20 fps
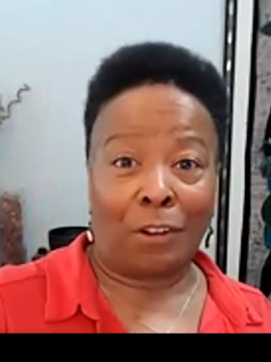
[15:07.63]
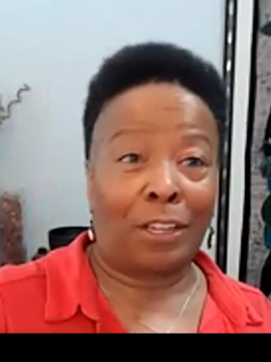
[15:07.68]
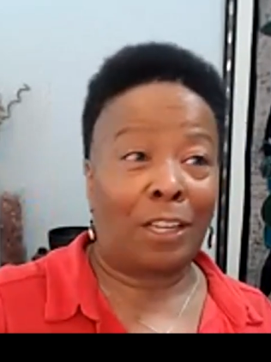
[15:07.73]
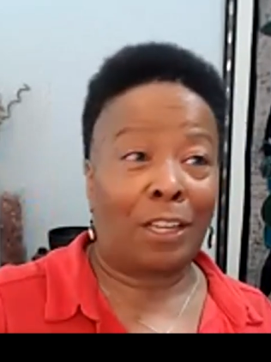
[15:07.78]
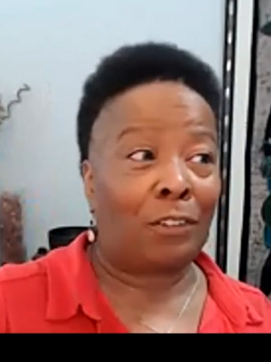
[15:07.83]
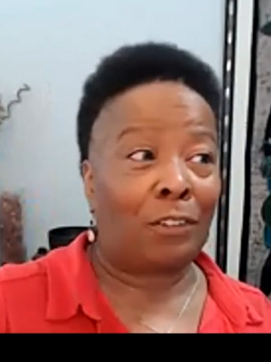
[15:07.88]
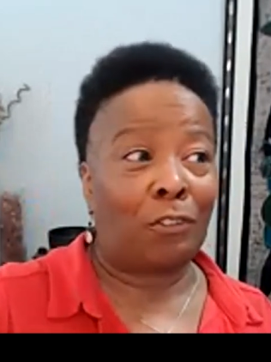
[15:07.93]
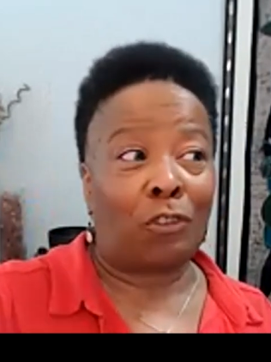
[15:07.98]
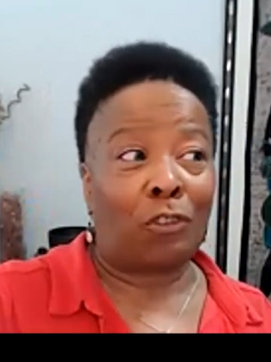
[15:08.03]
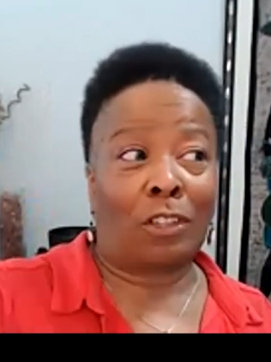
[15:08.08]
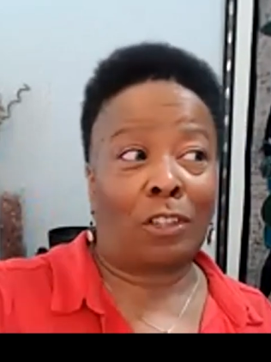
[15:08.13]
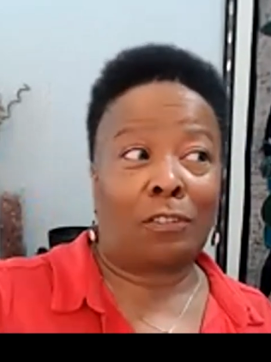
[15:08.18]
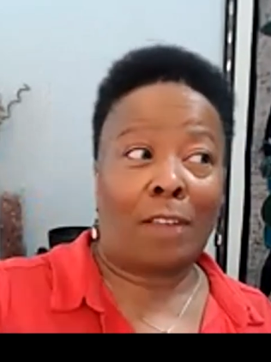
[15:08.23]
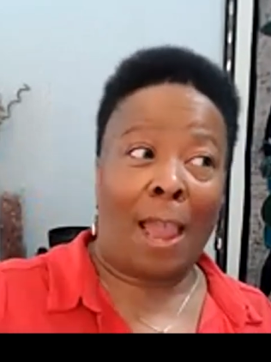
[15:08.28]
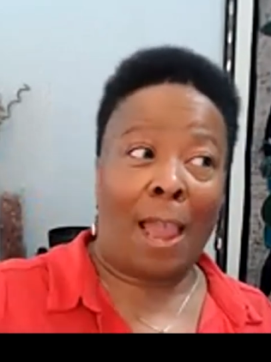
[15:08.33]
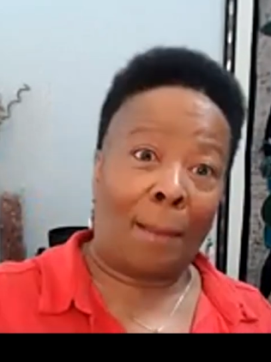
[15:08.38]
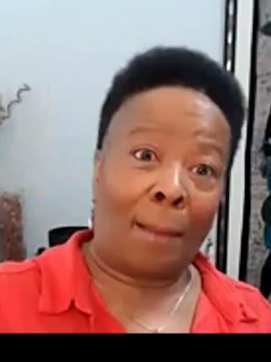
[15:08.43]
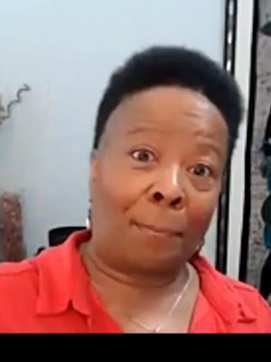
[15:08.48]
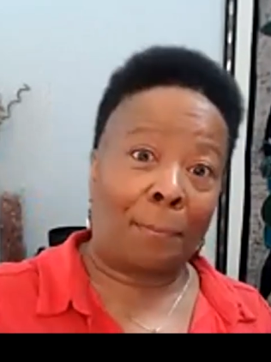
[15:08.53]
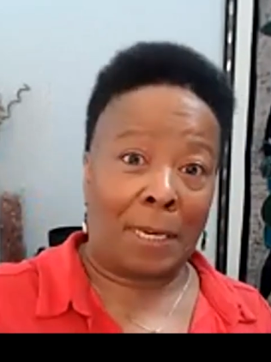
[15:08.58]
It's just
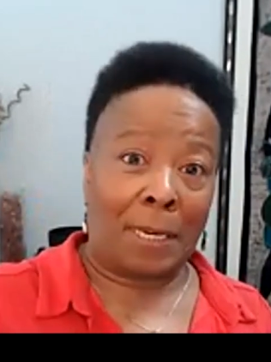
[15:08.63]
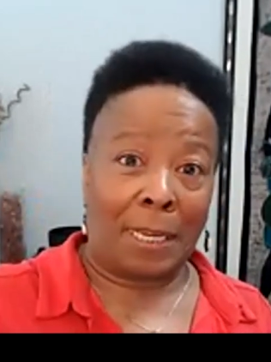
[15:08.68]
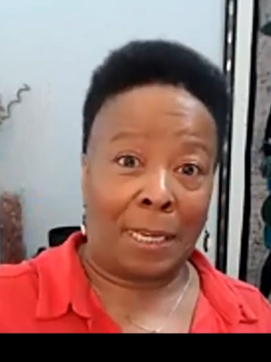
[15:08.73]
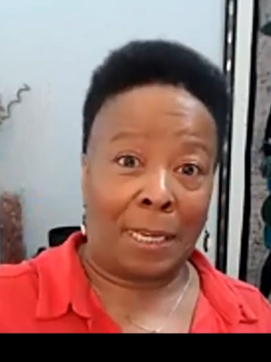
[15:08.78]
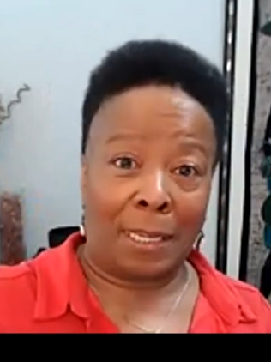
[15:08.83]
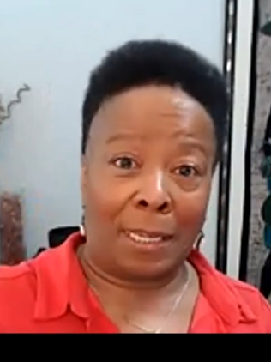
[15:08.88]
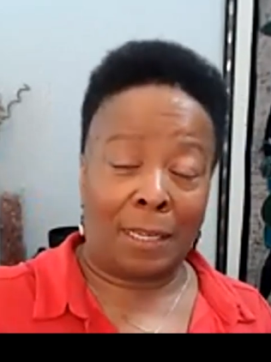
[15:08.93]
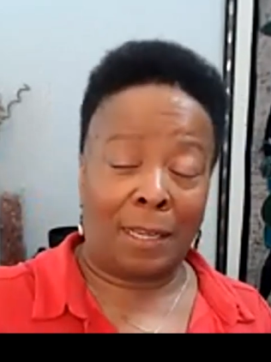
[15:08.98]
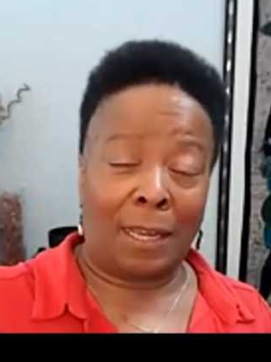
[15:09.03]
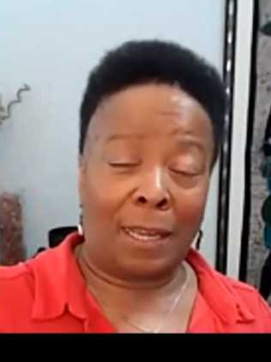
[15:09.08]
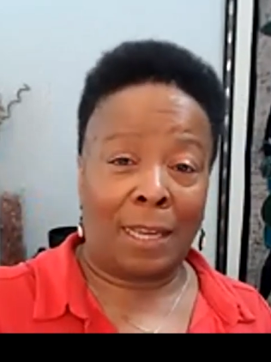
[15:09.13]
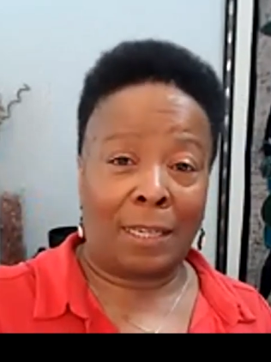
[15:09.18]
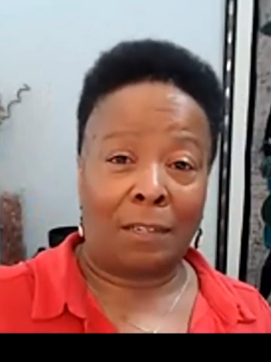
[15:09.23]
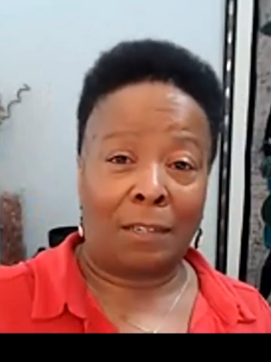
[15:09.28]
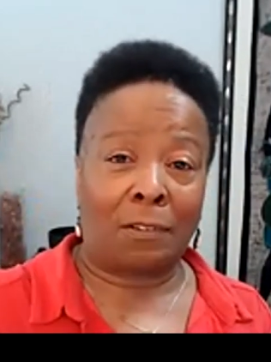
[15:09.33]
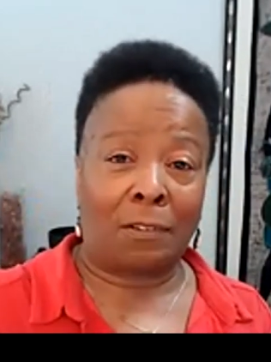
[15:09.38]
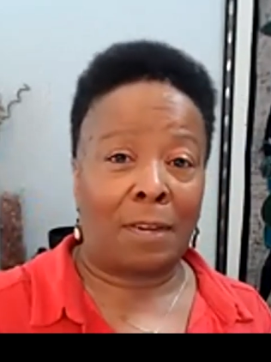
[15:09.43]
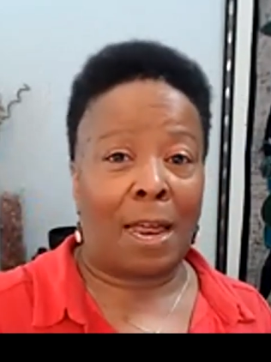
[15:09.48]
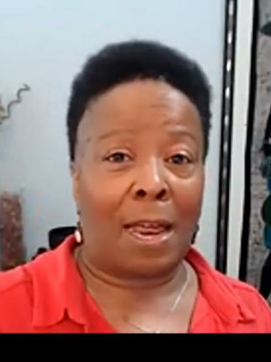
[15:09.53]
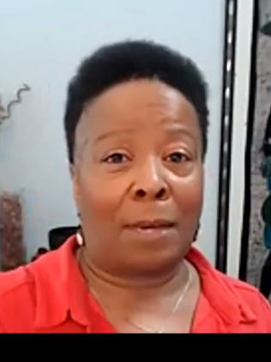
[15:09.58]
happening and
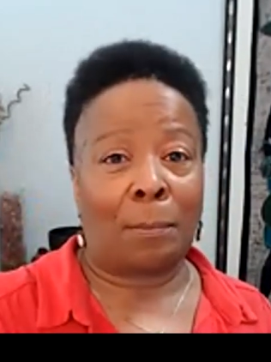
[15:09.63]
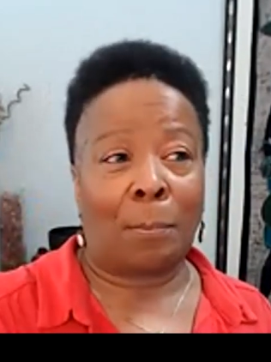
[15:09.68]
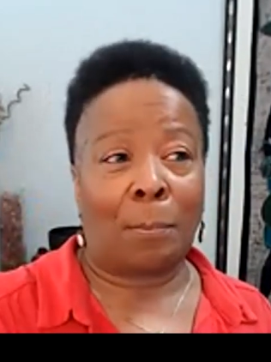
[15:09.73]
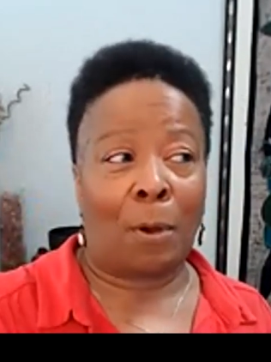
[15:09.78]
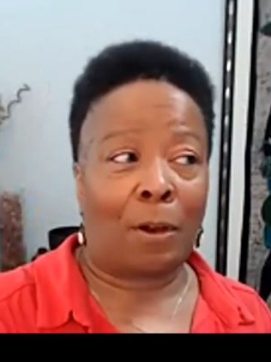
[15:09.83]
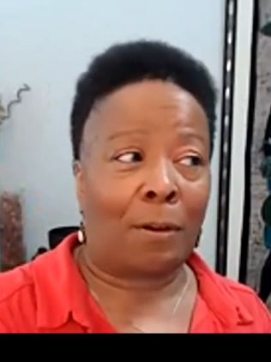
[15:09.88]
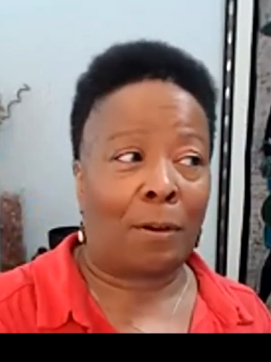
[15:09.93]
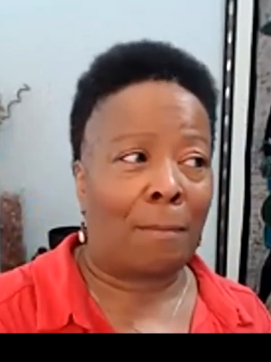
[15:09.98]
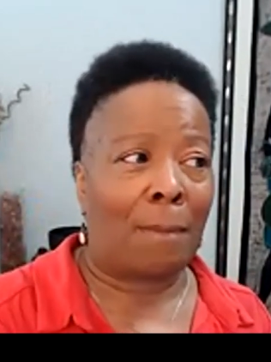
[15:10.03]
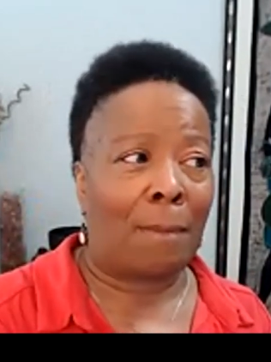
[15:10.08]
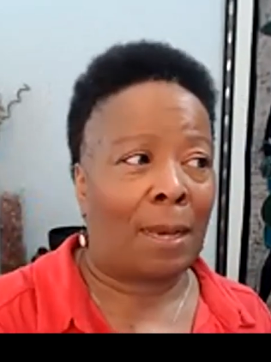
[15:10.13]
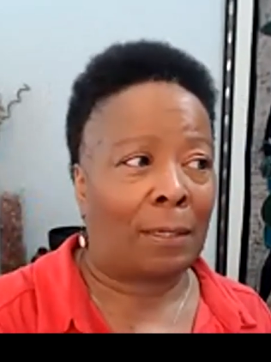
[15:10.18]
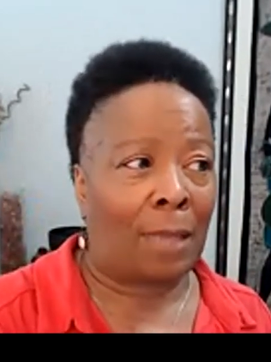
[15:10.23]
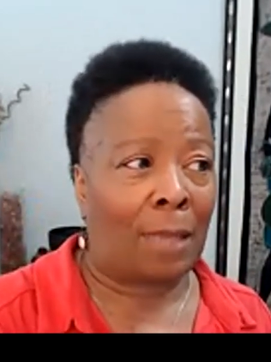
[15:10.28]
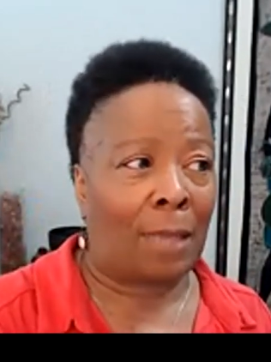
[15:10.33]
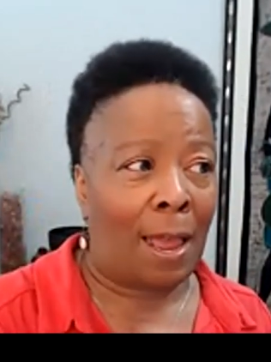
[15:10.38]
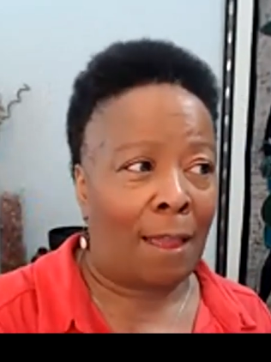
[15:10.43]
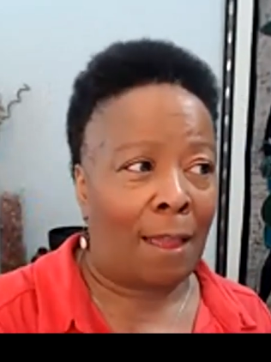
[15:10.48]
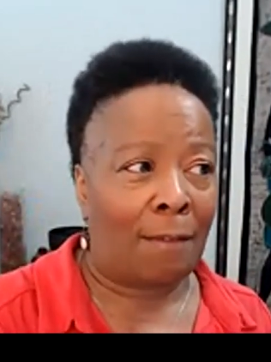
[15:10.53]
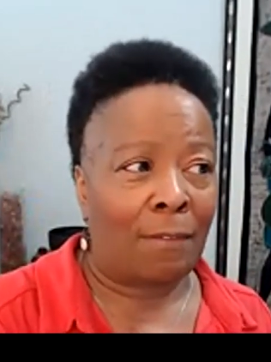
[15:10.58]
it's not a part of my
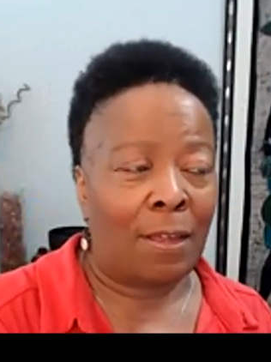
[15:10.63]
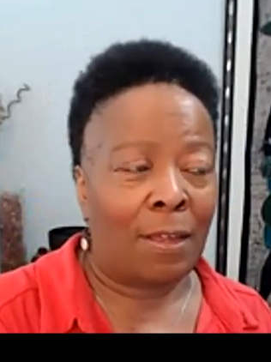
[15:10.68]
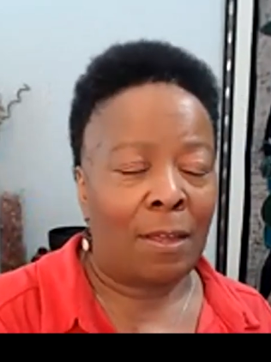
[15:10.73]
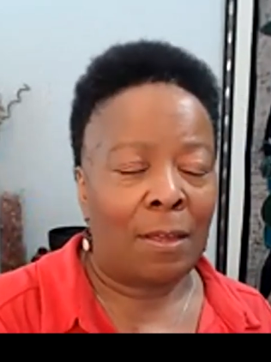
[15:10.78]
life,